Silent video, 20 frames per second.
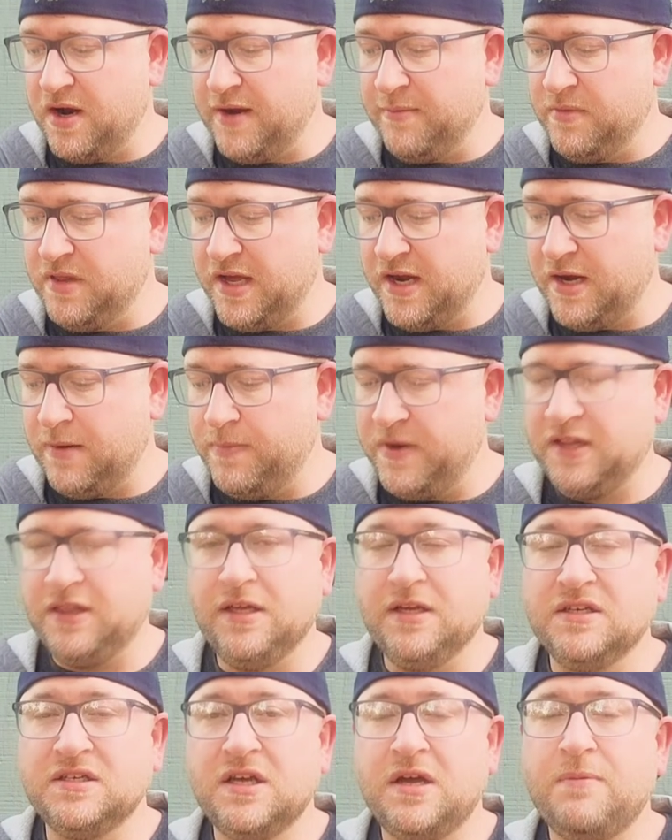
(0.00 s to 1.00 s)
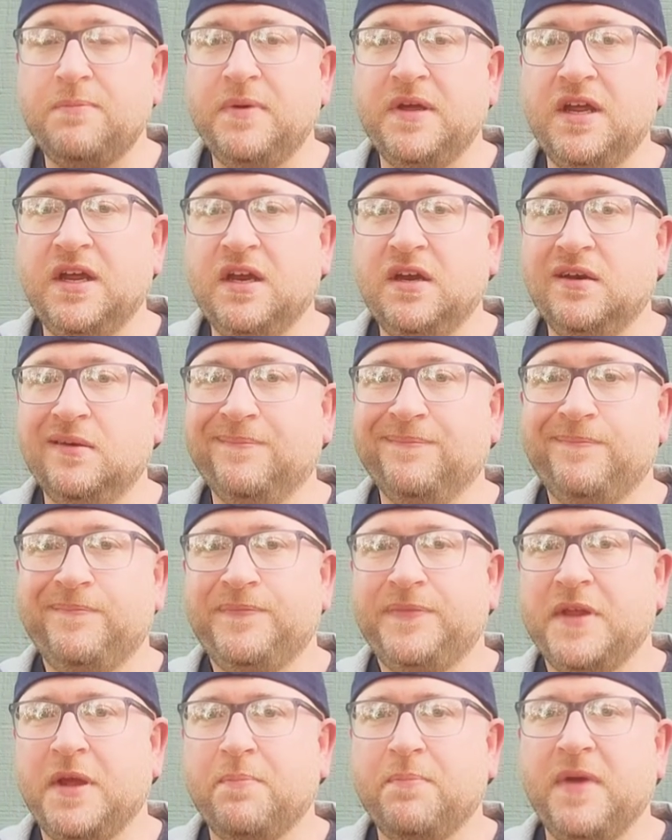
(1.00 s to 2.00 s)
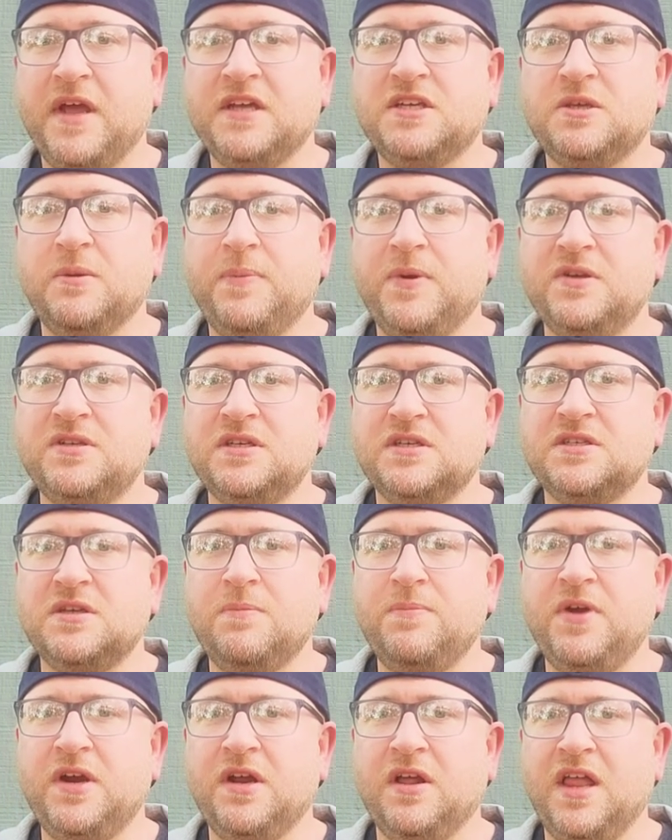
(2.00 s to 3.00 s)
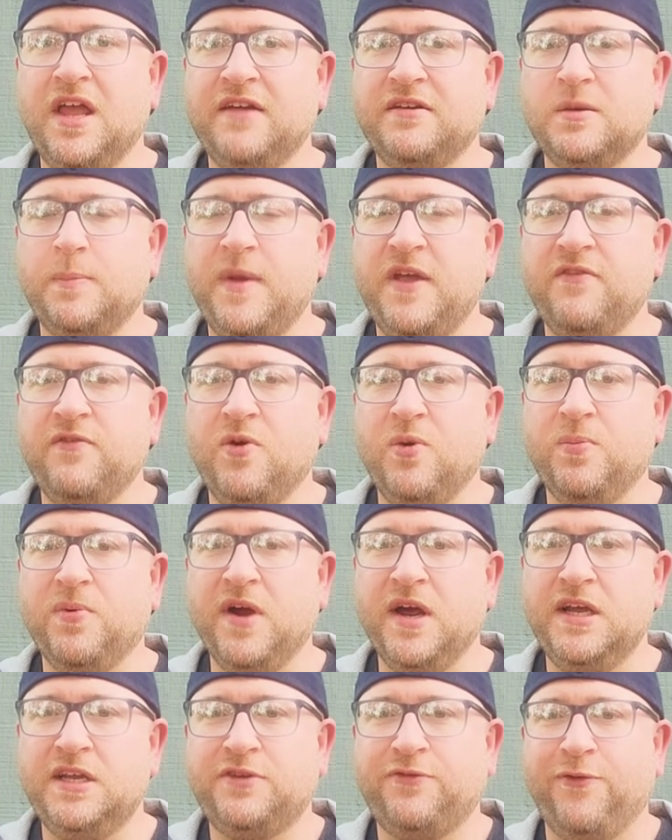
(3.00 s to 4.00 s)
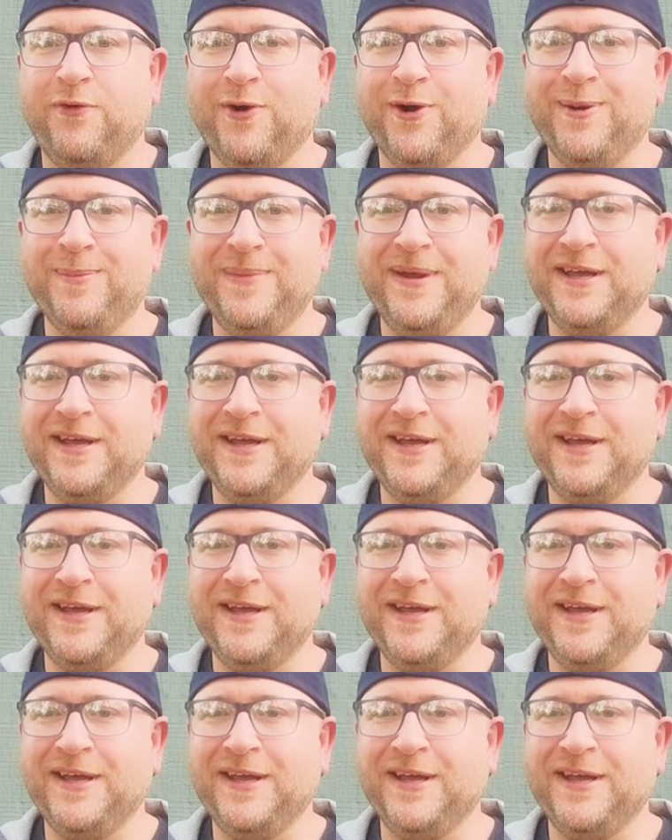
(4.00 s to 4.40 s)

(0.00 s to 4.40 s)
I'm glad I picked these up, and I suppose at some point I'll have to pay full price for them,